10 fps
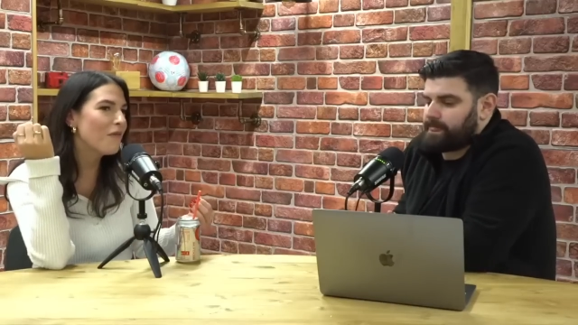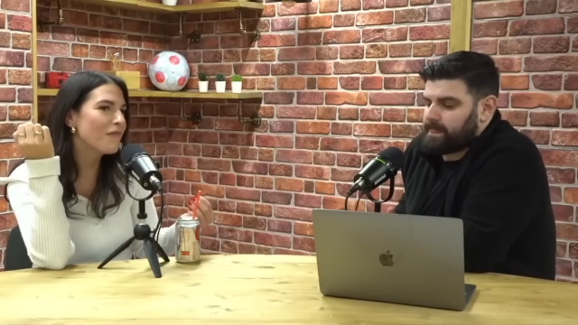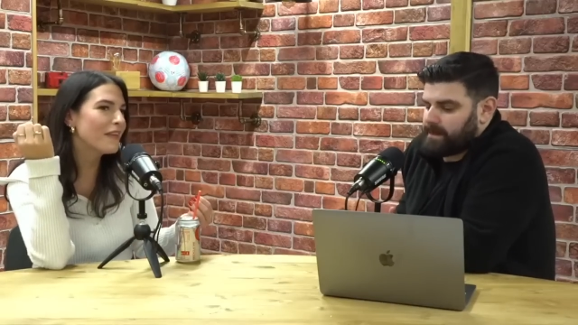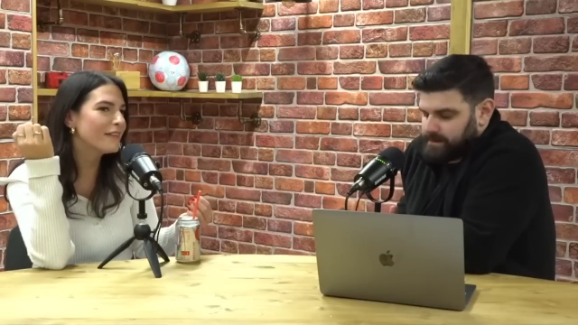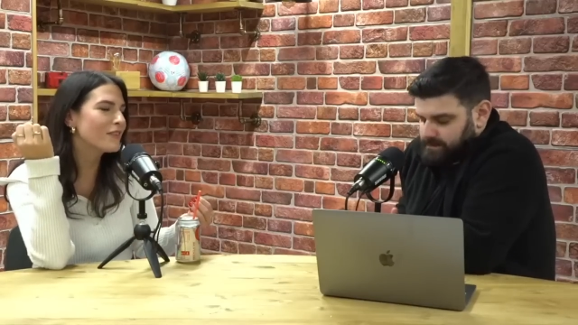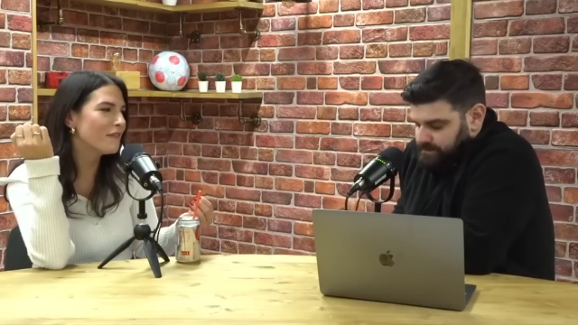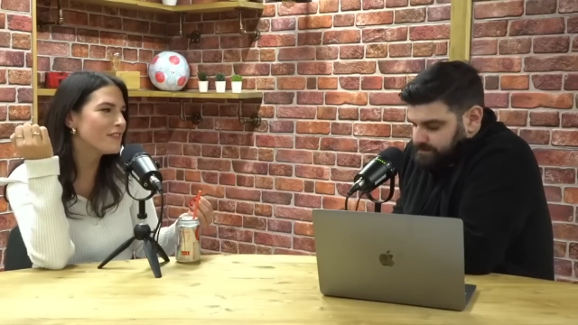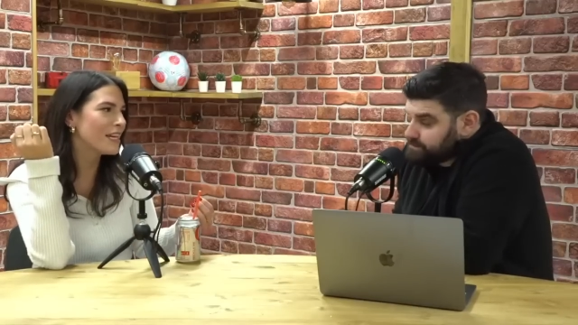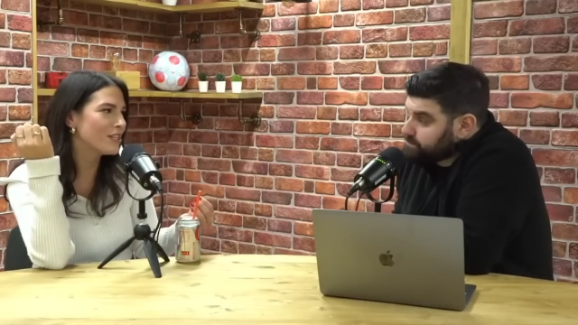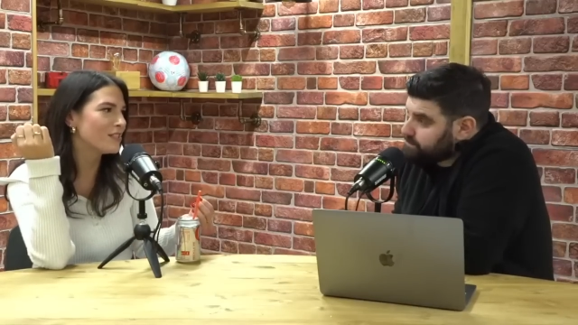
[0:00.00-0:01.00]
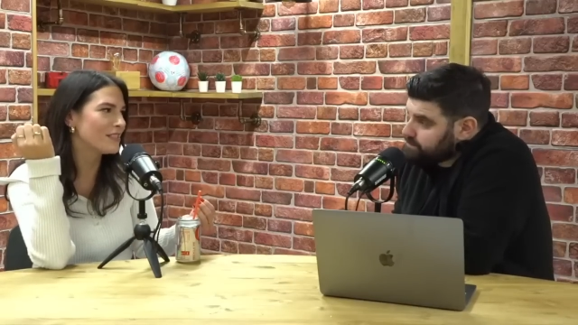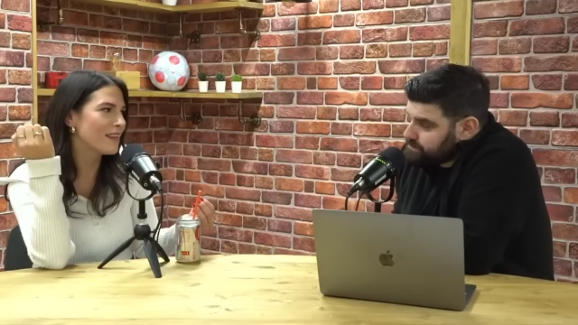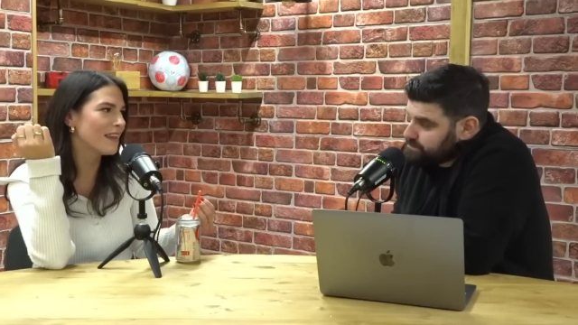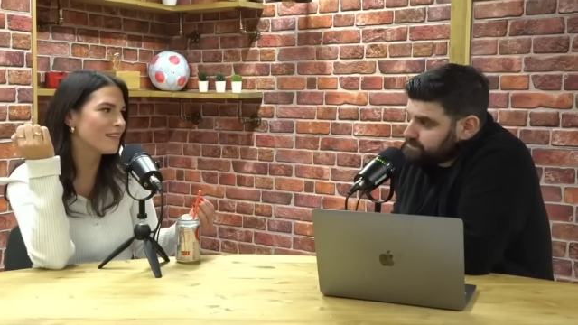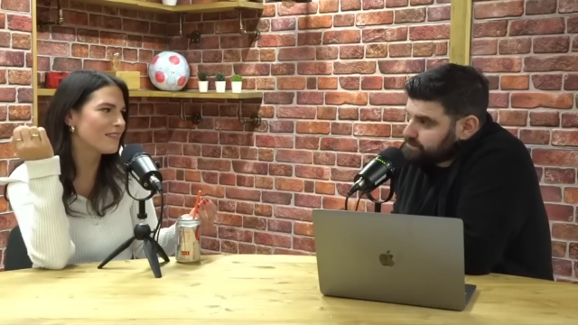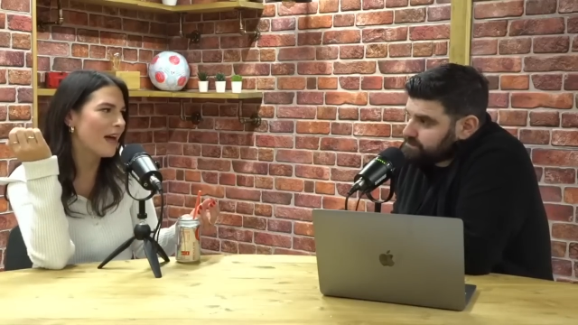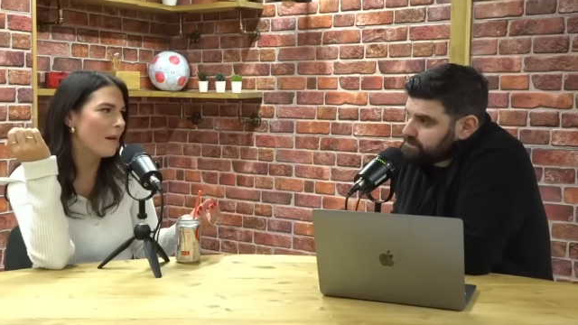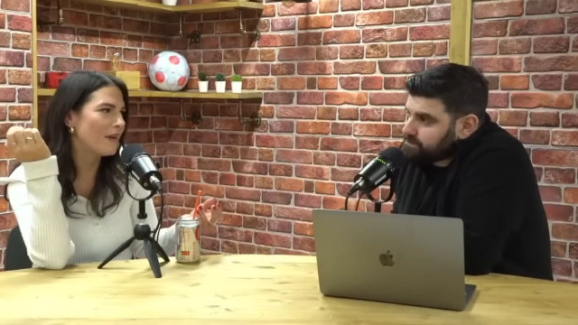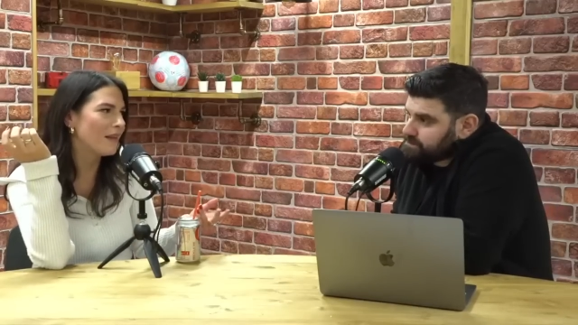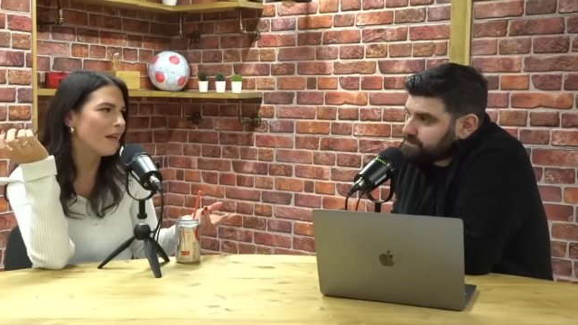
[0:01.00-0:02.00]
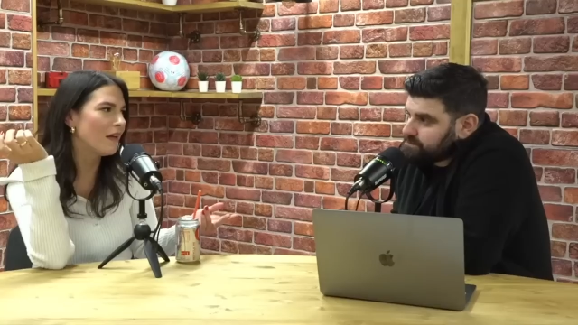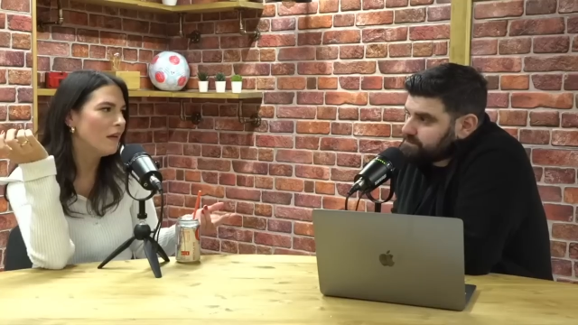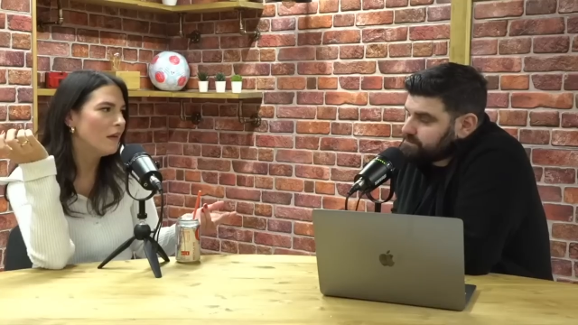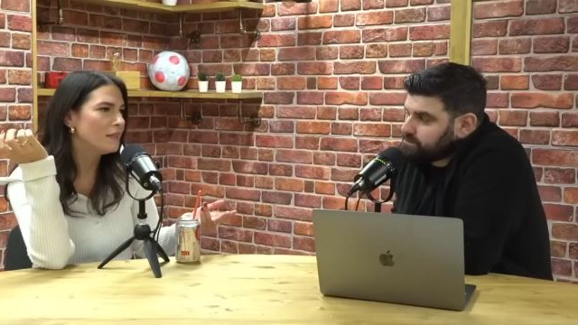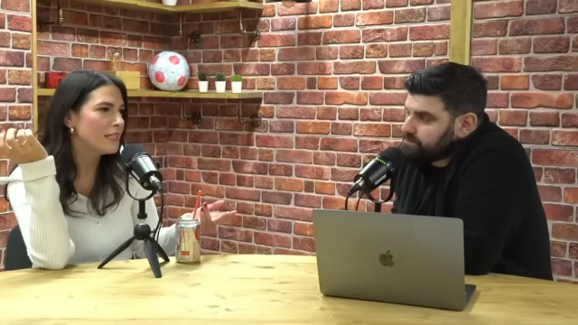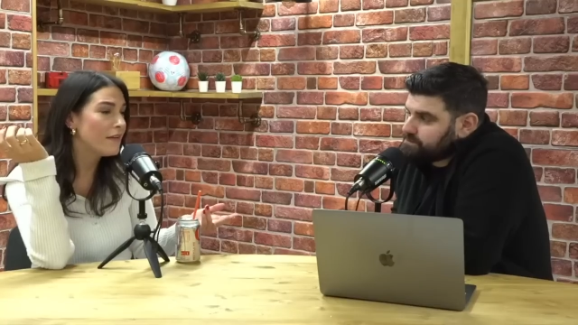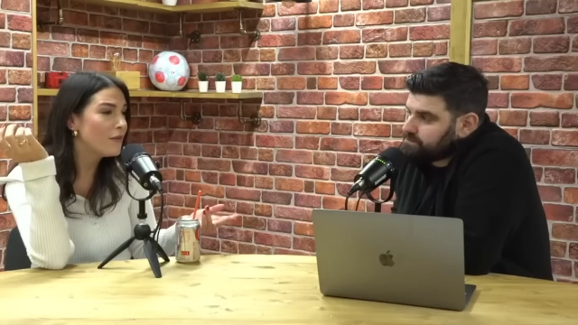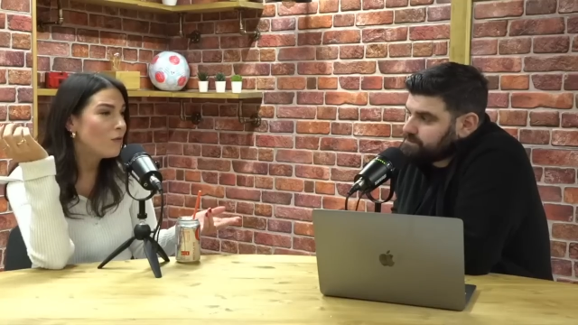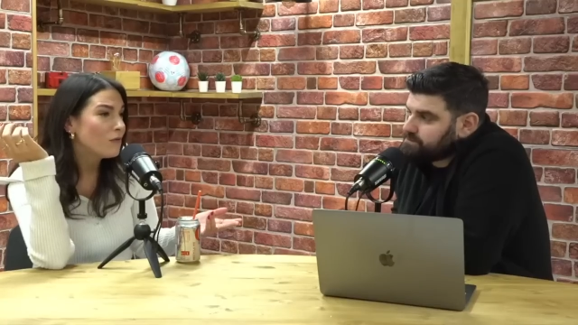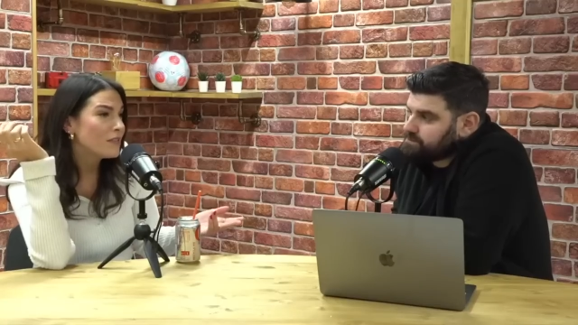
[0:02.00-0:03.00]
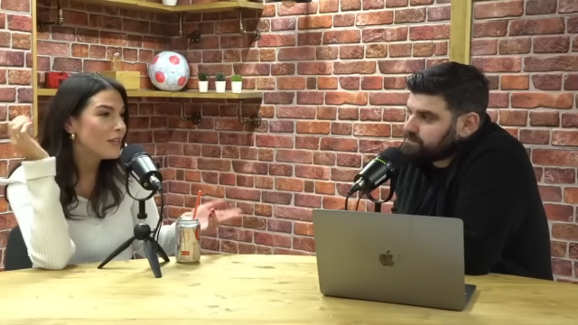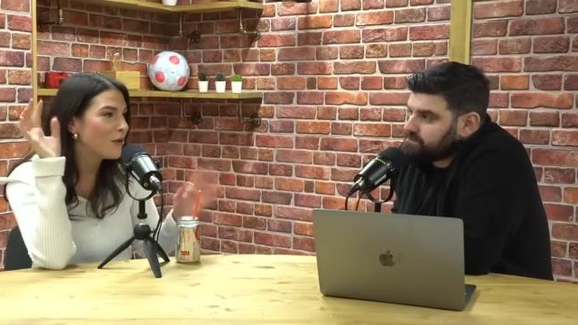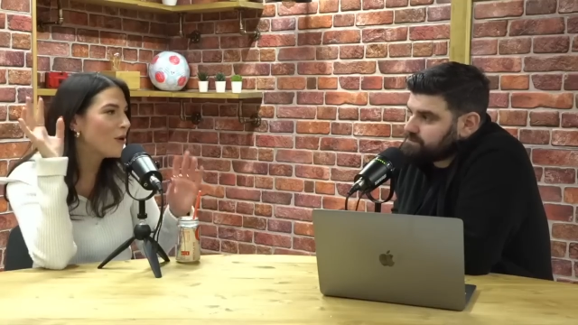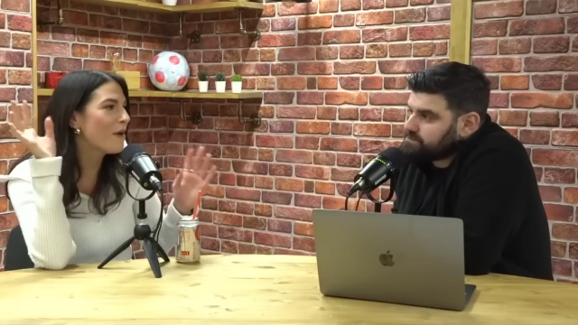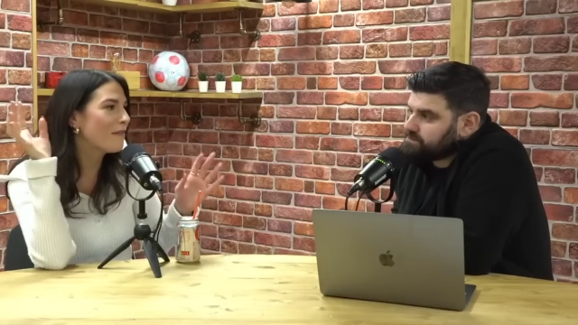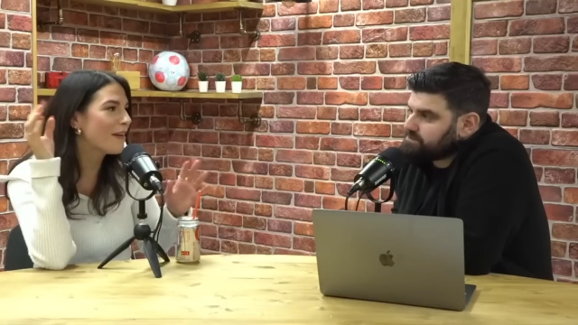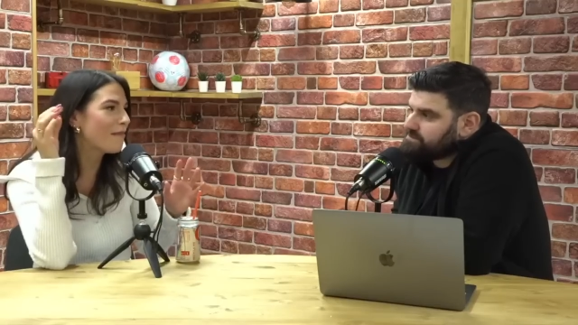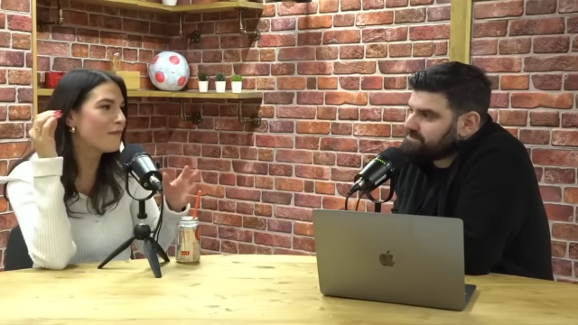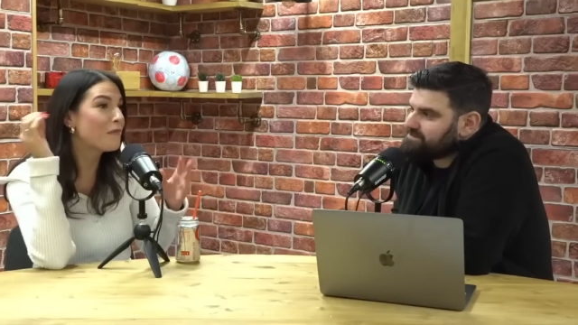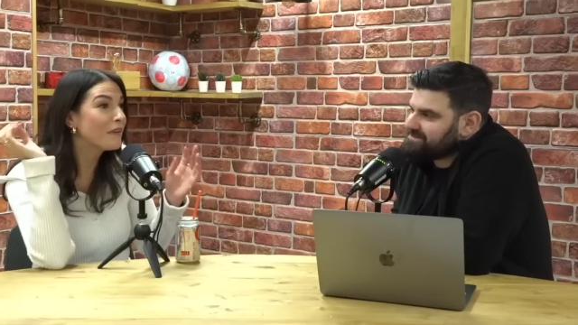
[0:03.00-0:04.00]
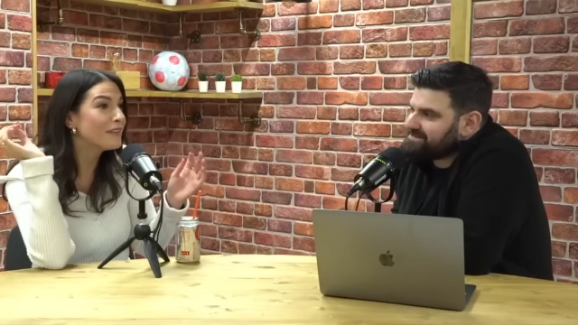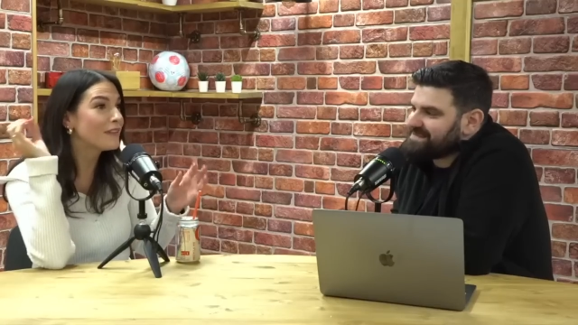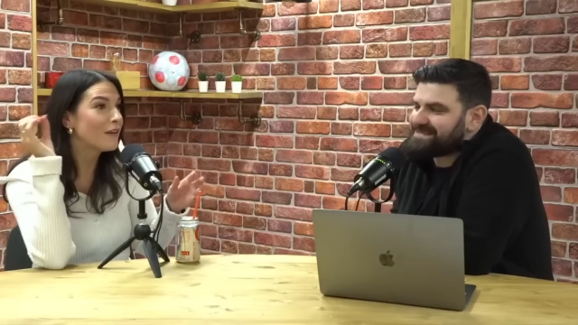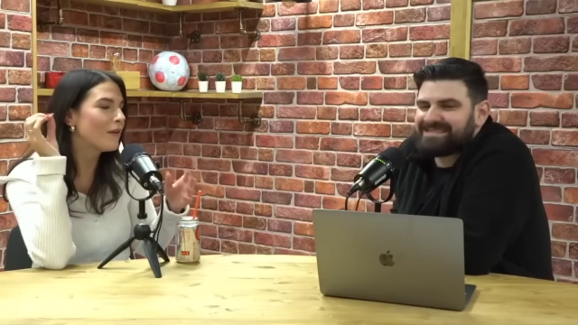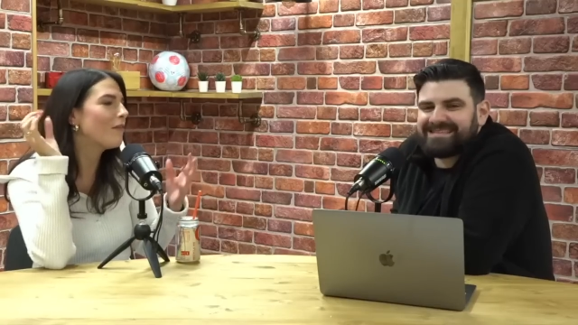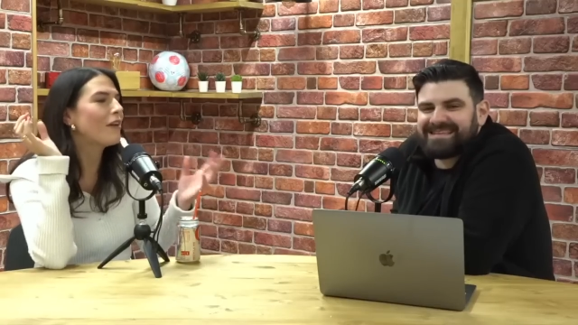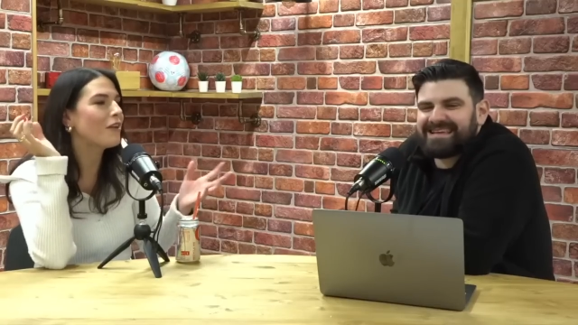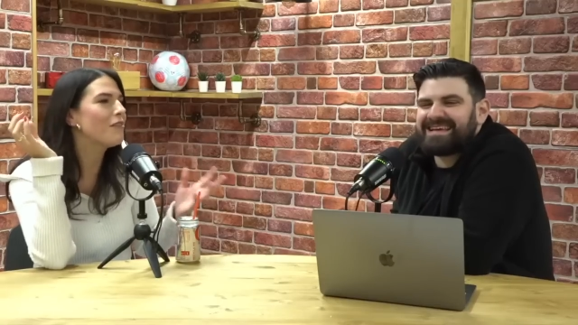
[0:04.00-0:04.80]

Speaker 1: of these conversations and things that are happening that David Ornstein or whoever, Fabrizio,